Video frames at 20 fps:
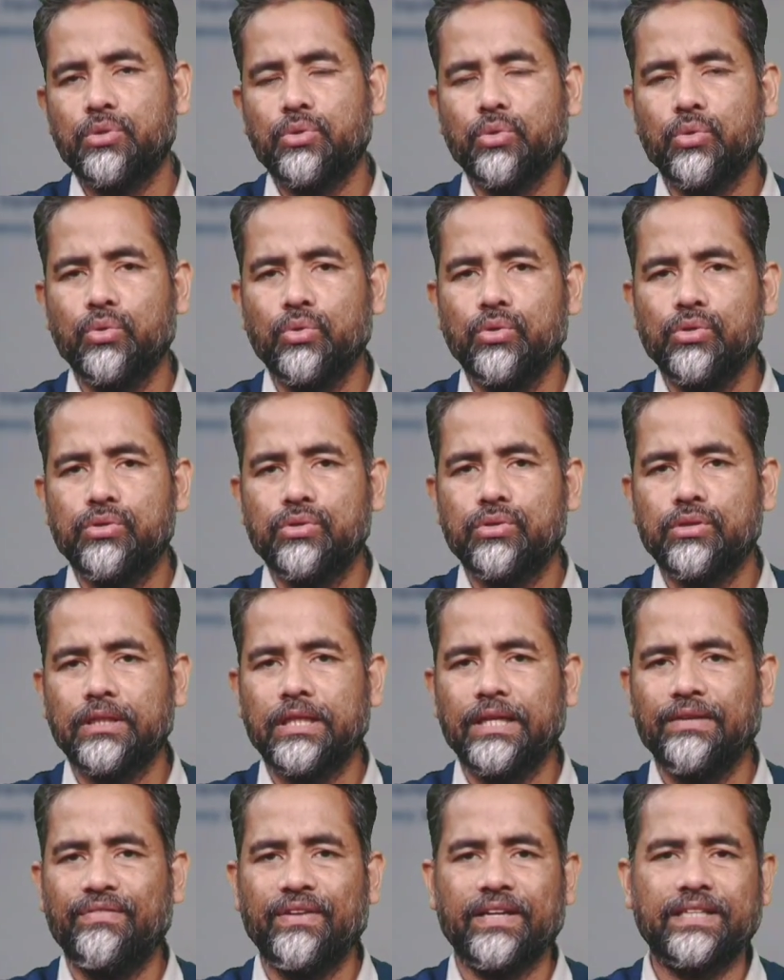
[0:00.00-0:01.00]
tools
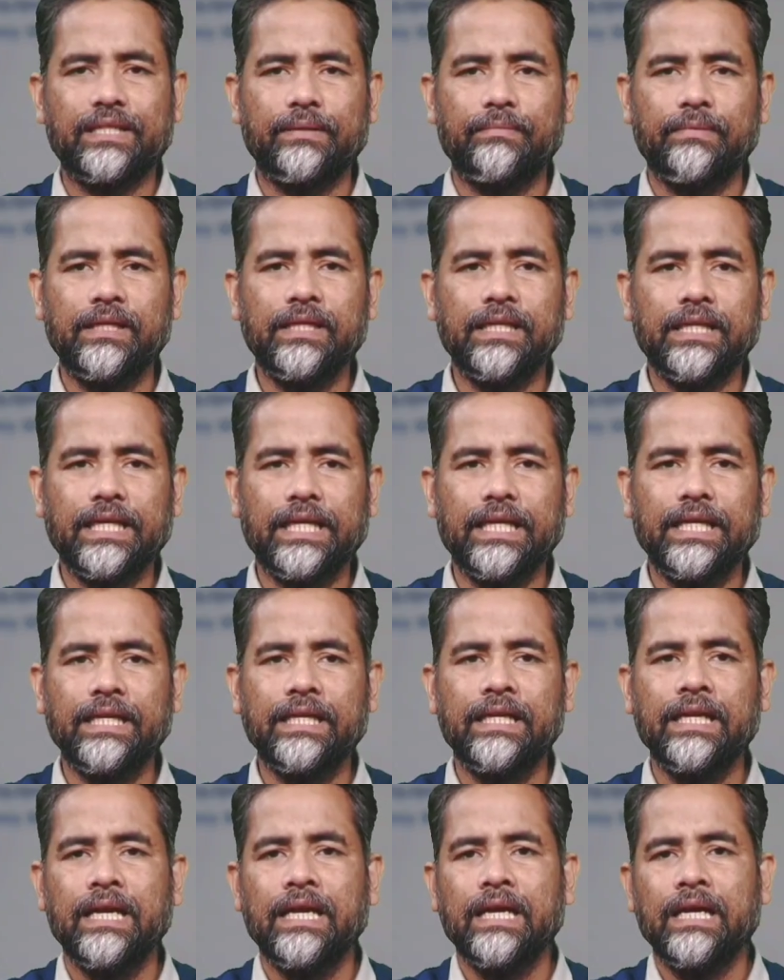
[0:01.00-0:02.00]
effectively
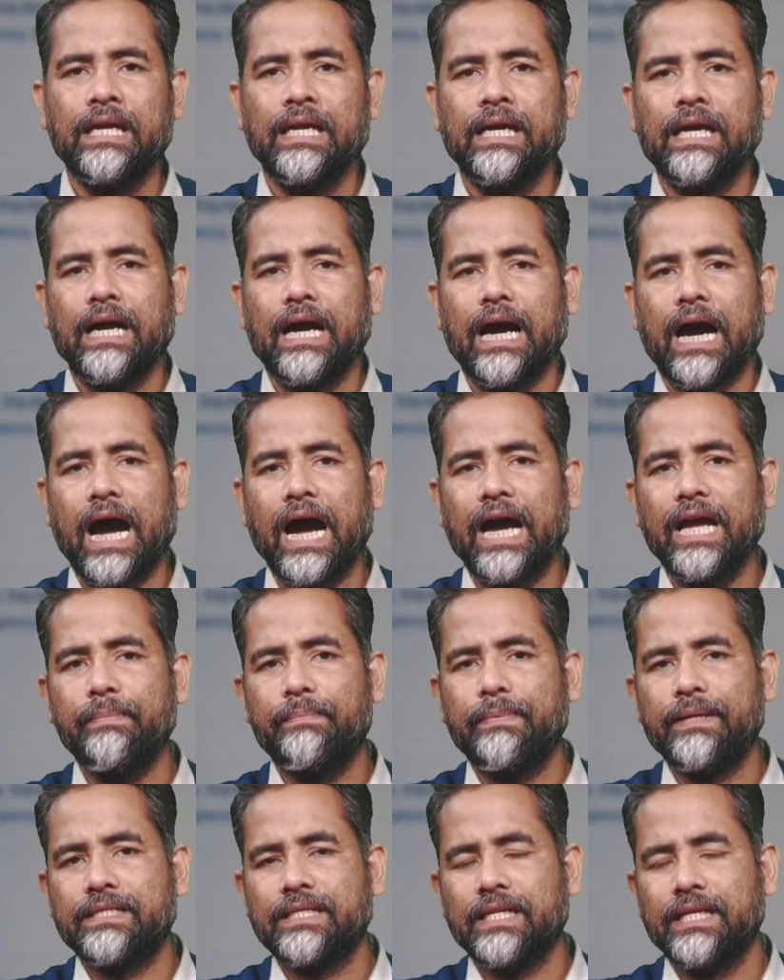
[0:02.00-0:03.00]
in high
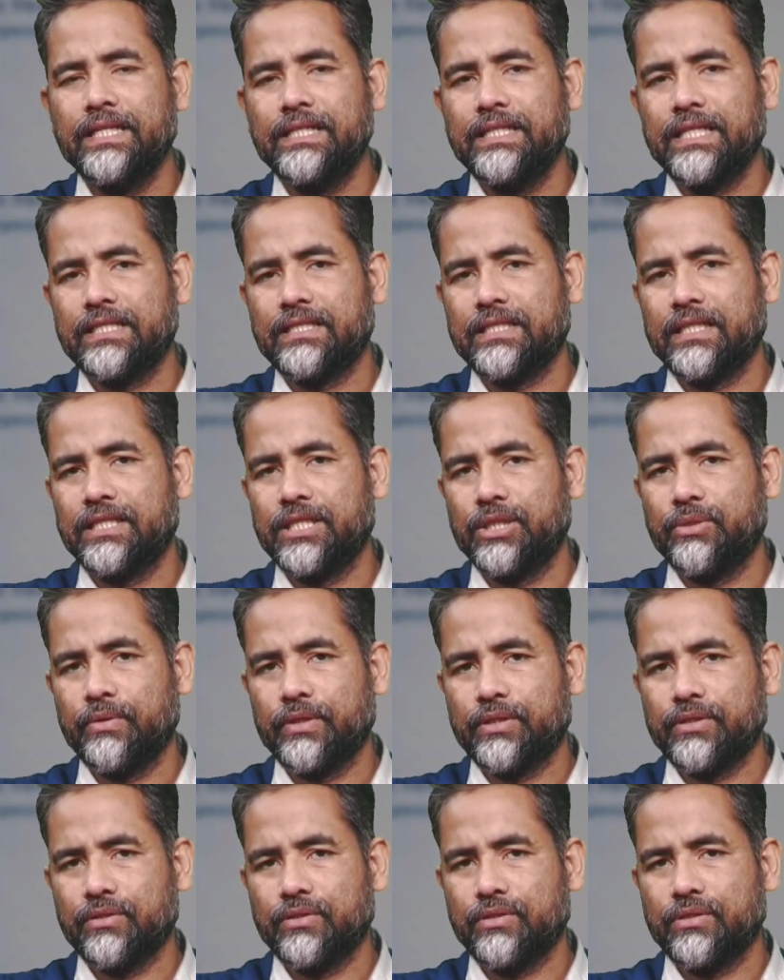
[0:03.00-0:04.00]
pressure disaster
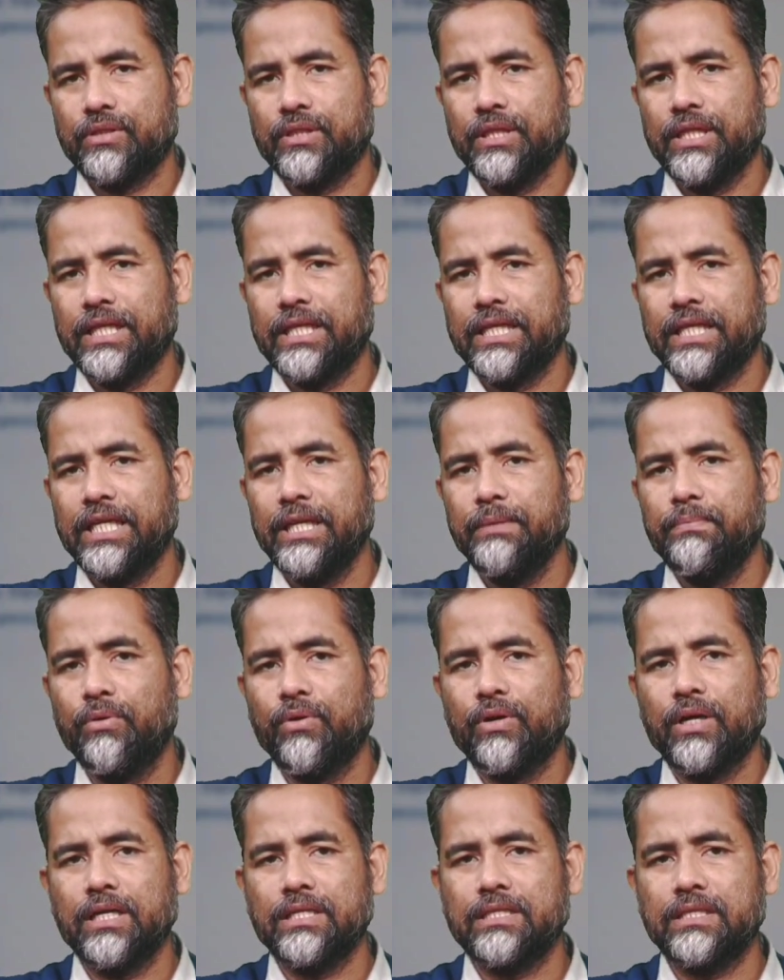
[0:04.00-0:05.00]
situations. The key
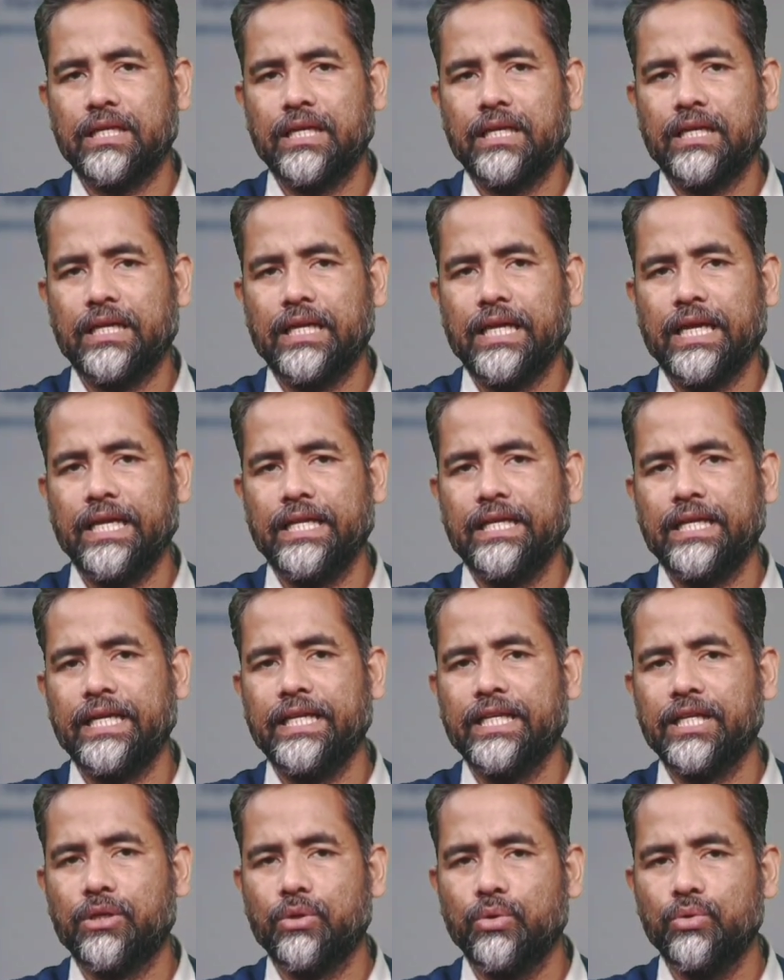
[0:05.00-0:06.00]
focus area
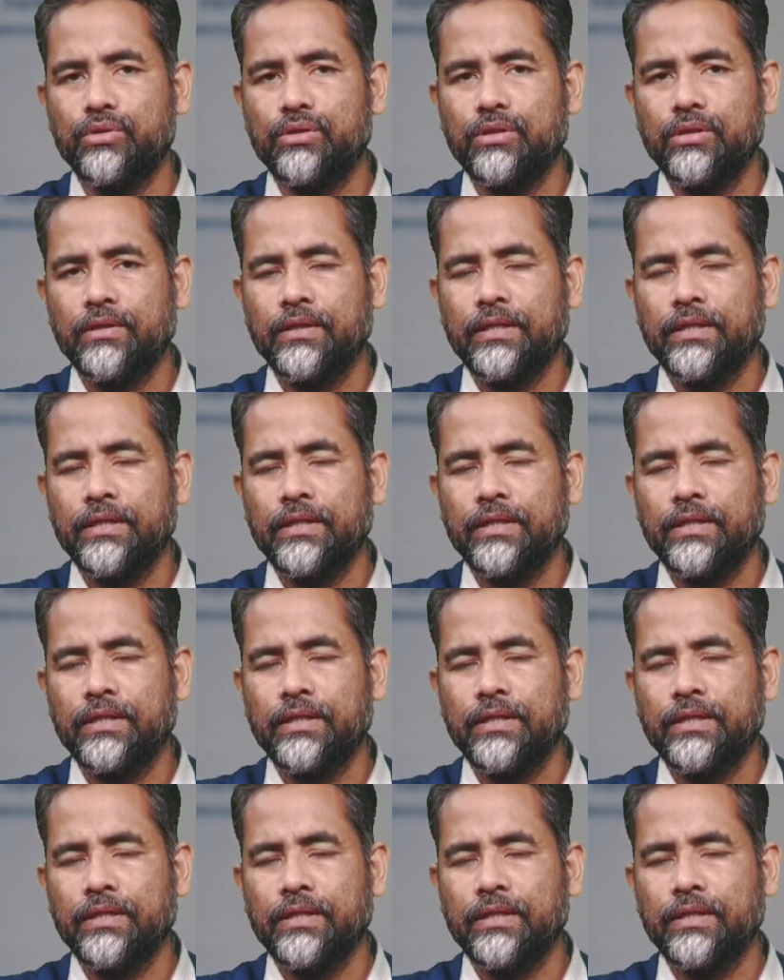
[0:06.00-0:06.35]
include